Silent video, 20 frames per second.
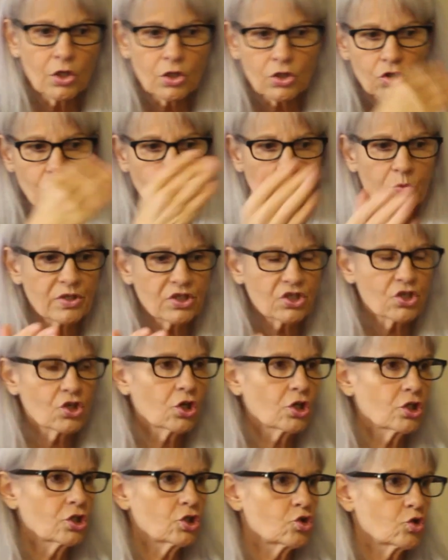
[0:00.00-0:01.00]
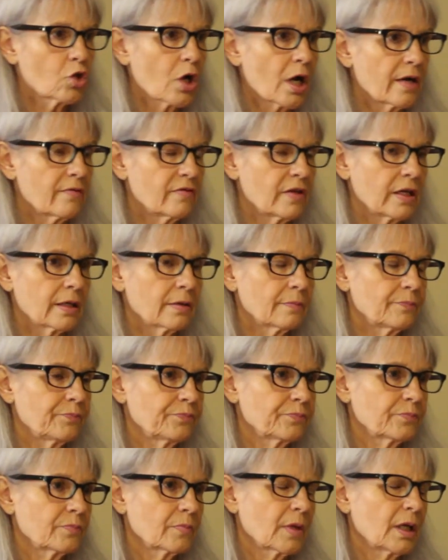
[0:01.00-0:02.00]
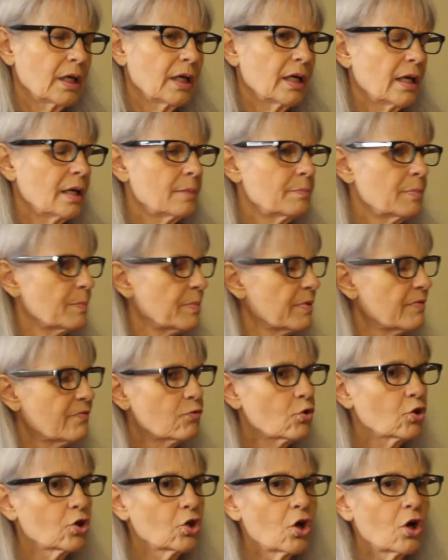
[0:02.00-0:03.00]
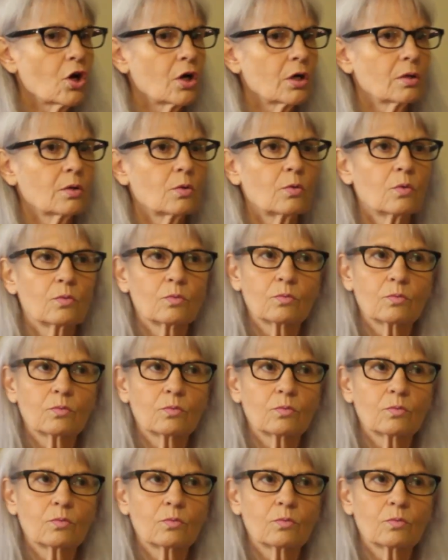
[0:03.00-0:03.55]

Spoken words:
So we started driving, but before long,